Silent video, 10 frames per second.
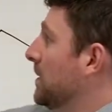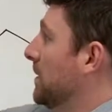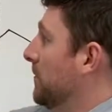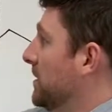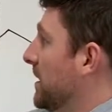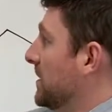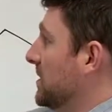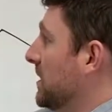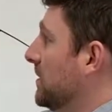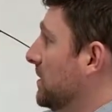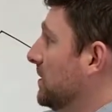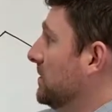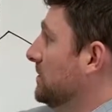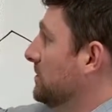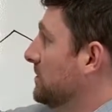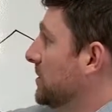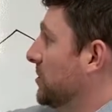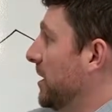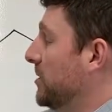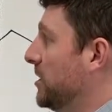If we take a single
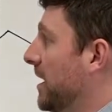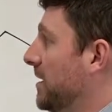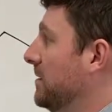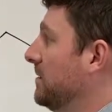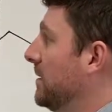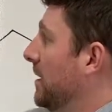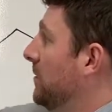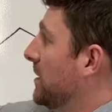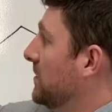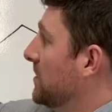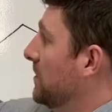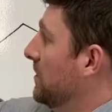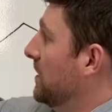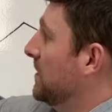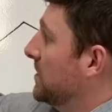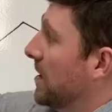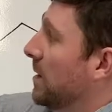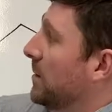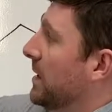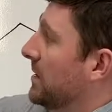straight chain, right, we can assume that this
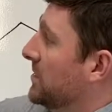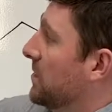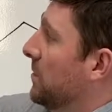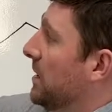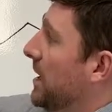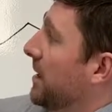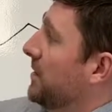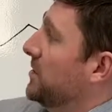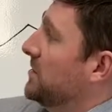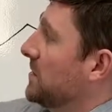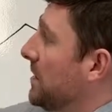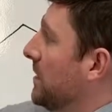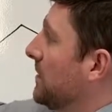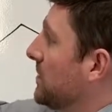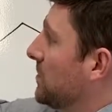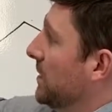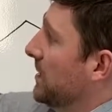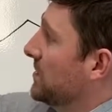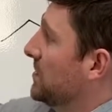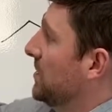carbon has 3 hydrogens on it, this one
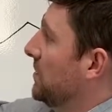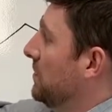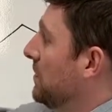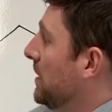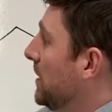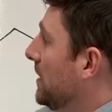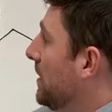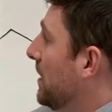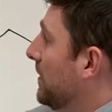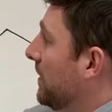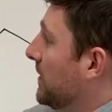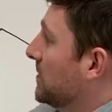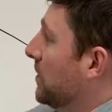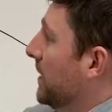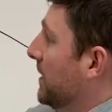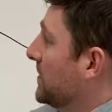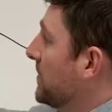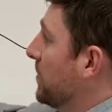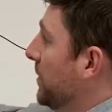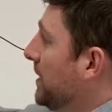has 2, and then this one has
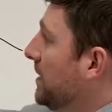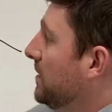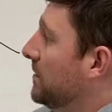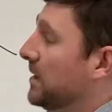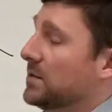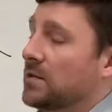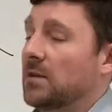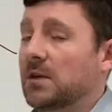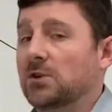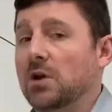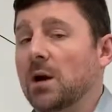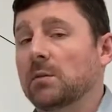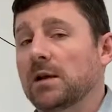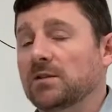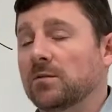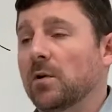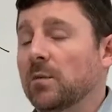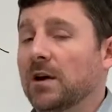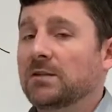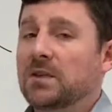3, right? So that each carbon has 4
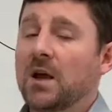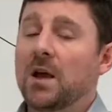bonds.